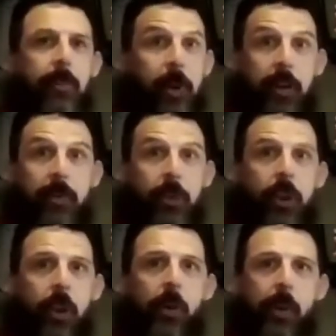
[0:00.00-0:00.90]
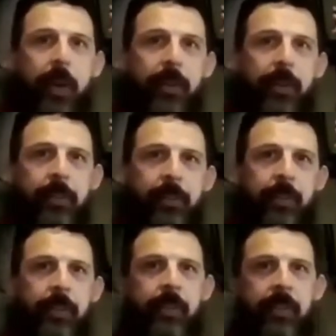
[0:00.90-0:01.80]
part of a show
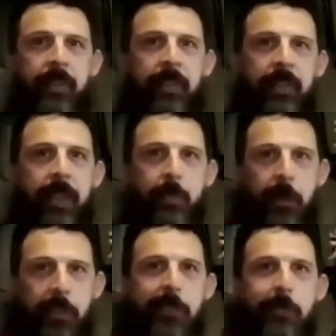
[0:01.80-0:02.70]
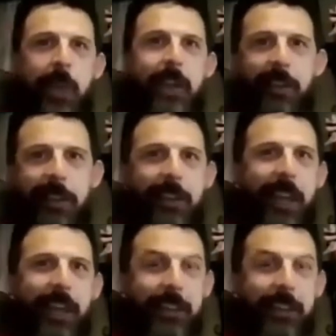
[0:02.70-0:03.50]
and participate in all that,